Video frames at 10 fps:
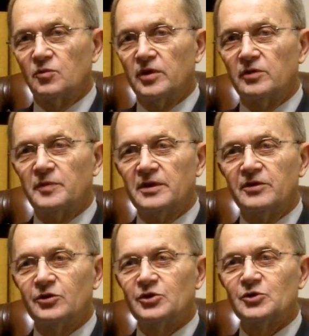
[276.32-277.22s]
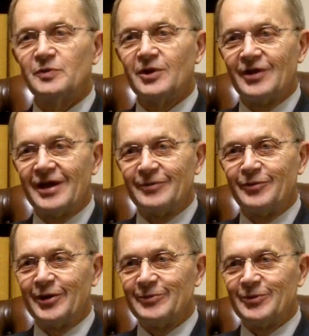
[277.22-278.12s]
Boy, there there just been a lot
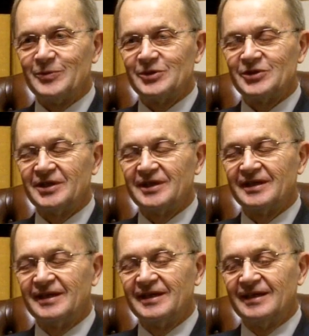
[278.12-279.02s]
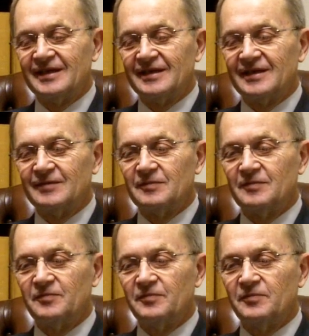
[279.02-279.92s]
of proud moments. Uh, um,
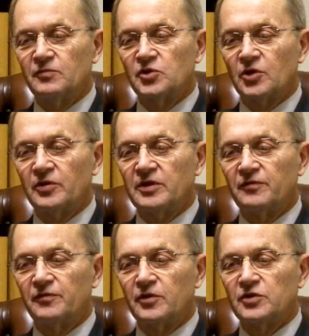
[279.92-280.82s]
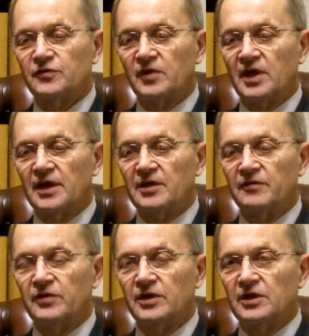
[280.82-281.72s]
certainly, the first flight
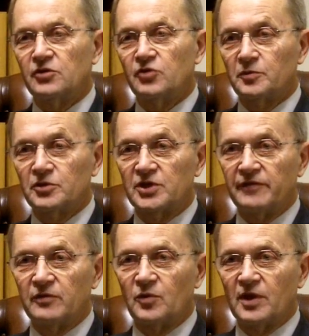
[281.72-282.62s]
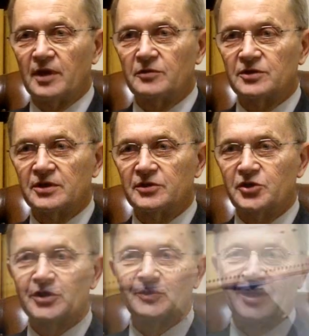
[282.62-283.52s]
of the triple seven when I was a
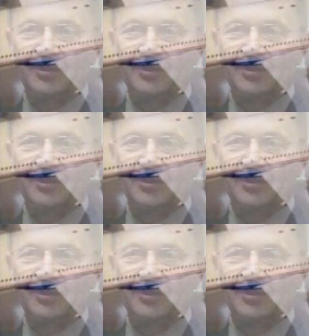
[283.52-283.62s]
chase